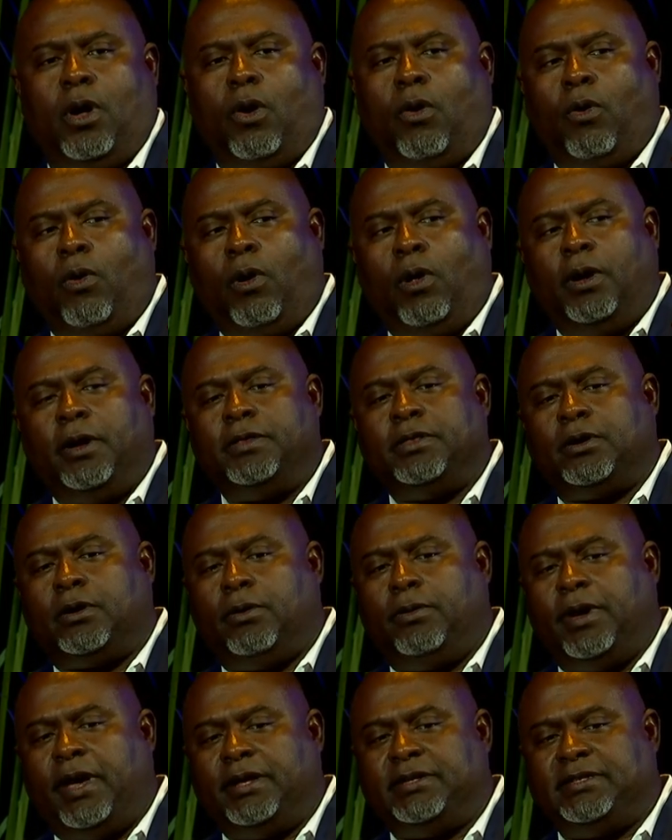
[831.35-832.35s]
all of the
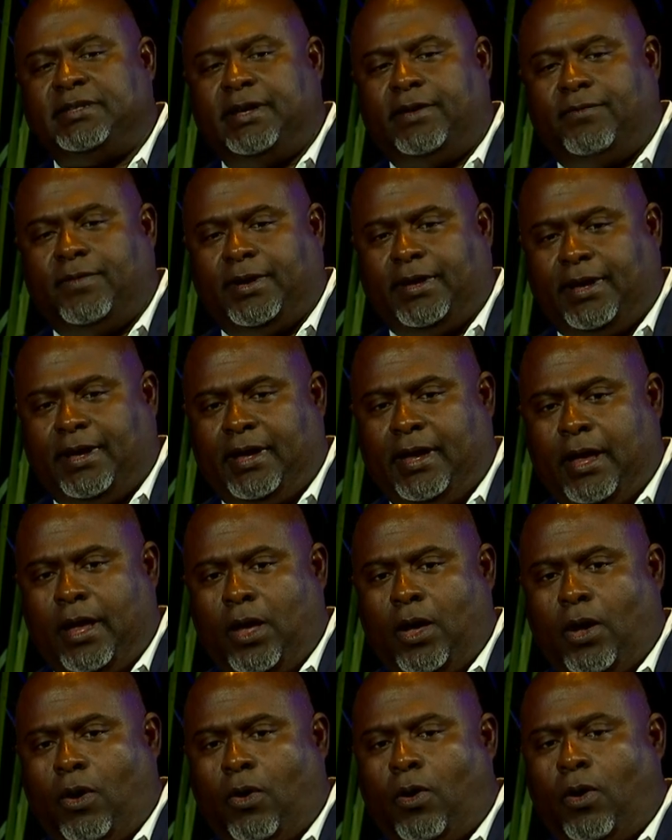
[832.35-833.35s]
creativity,
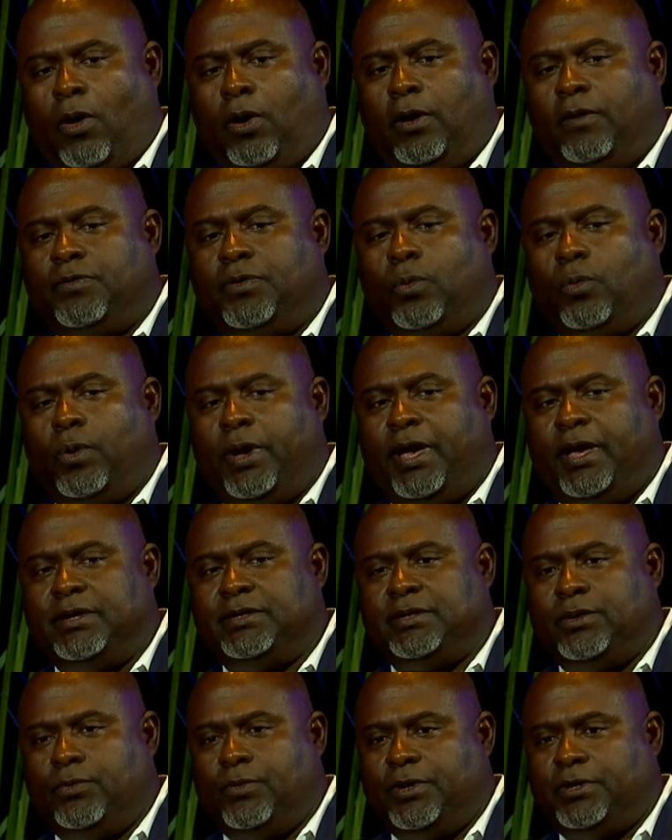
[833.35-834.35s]
all of the
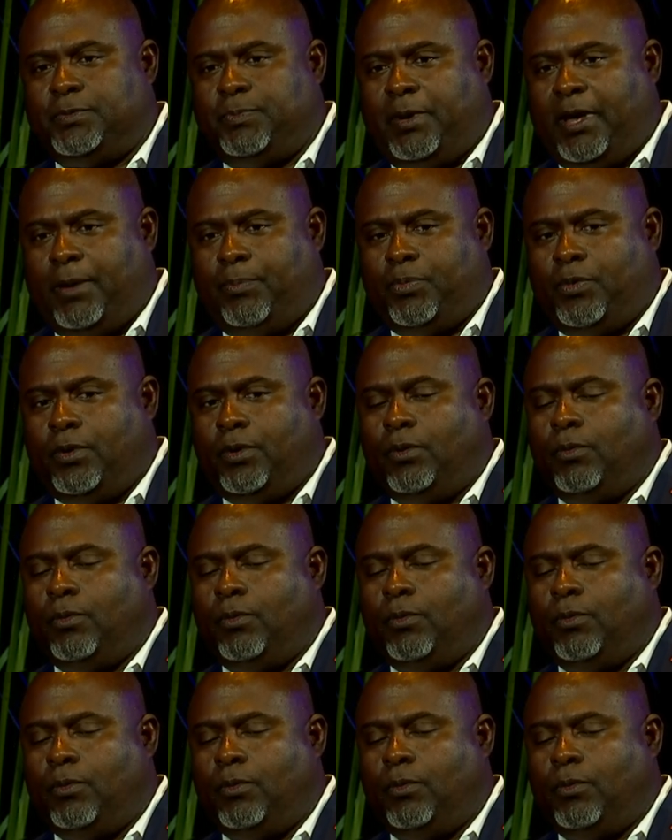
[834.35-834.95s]
ways in which people